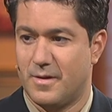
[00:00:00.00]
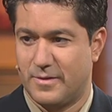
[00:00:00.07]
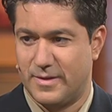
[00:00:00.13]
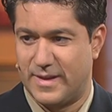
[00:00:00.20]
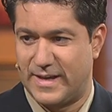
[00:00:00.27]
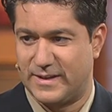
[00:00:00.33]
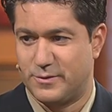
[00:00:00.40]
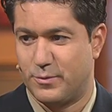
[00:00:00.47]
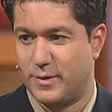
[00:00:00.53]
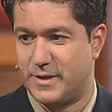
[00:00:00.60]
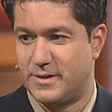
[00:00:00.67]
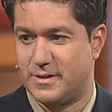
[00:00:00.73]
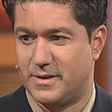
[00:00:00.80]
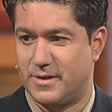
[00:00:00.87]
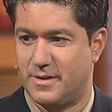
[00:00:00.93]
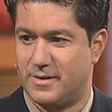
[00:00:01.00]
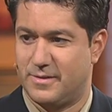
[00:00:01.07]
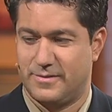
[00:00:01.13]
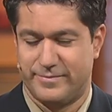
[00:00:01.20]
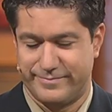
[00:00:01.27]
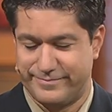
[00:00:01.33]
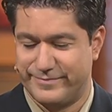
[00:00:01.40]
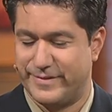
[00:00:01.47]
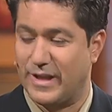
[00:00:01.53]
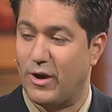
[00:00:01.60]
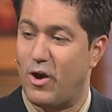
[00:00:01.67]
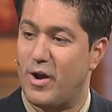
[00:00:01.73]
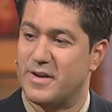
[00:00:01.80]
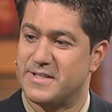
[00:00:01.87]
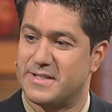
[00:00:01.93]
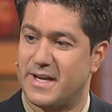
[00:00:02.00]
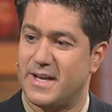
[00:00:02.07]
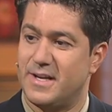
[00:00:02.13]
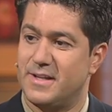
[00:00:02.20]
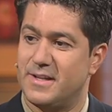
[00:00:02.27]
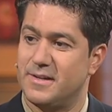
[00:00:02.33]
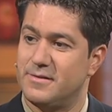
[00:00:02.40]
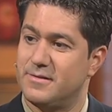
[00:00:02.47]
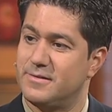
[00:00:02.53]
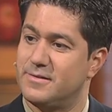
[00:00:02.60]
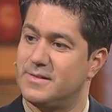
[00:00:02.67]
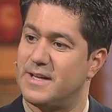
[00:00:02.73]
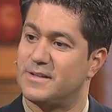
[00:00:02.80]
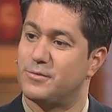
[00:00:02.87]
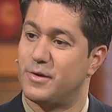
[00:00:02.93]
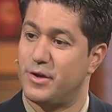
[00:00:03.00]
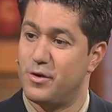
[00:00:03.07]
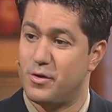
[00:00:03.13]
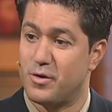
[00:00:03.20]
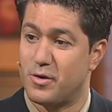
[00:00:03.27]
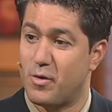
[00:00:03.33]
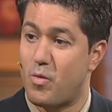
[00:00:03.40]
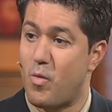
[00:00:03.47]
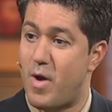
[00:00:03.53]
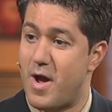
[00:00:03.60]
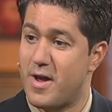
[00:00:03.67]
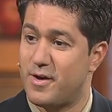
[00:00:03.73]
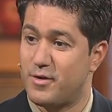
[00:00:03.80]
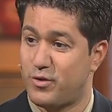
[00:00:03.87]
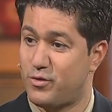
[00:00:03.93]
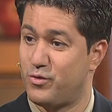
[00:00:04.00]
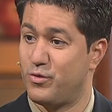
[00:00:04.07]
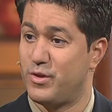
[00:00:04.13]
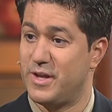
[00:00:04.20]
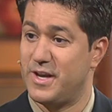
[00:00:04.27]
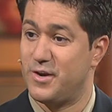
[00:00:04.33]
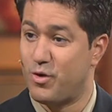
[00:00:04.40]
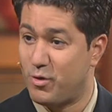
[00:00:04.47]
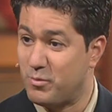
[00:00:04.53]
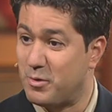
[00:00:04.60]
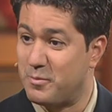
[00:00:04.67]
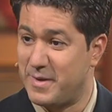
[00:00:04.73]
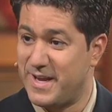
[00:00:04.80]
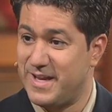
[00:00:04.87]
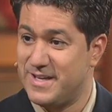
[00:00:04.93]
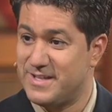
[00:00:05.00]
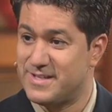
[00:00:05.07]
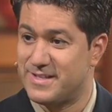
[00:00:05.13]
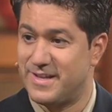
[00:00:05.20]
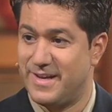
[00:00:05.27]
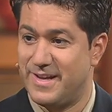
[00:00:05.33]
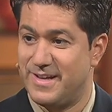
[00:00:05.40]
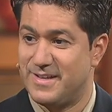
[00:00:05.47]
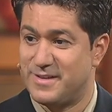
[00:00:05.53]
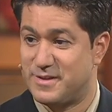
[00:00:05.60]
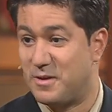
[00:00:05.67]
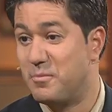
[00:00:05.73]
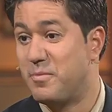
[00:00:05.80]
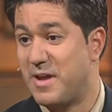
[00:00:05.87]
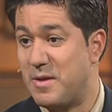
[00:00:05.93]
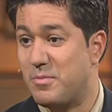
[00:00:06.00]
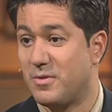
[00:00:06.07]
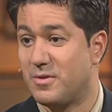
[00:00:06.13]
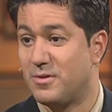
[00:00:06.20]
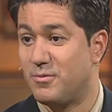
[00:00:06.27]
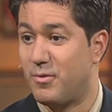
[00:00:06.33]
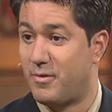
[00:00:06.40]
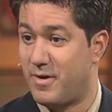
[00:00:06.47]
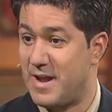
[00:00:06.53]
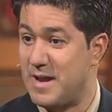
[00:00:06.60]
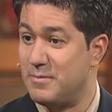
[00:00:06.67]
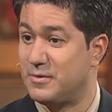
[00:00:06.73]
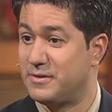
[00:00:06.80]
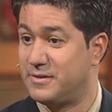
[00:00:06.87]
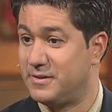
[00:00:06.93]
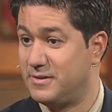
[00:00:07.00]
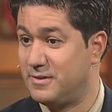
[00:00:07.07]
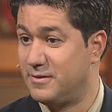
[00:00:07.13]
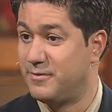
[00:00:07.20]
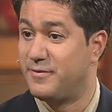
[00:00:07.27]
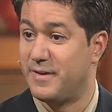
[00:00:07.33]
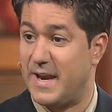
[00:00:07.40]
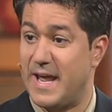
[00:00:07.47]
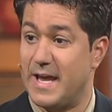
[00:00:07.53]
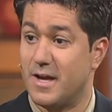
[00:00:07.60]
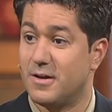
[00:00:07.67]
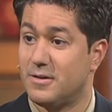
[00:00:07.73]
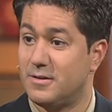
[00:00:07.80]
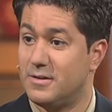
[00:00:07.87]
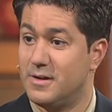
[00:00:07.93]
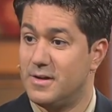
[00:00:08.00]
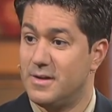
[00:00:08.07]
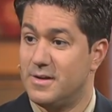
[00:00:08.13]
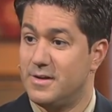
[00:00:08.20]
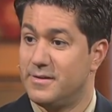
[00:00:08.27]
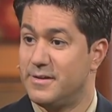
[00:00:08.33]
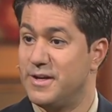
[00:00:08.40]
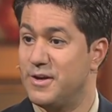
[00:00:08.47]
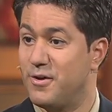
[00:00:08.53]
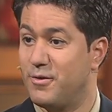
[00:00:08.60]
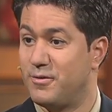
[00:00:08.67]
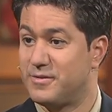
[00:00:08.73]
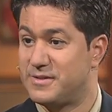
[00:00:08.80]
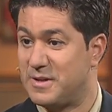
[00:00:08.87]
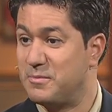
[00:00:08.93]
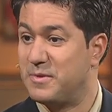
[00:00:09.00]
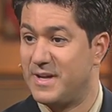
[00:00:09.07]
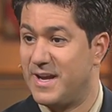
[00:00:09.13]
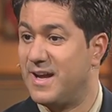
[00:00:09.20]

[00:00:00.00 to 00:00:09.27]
That's what uh, the law said. That's what you could acquire through the normal means. Some people were able to finagle, you know, something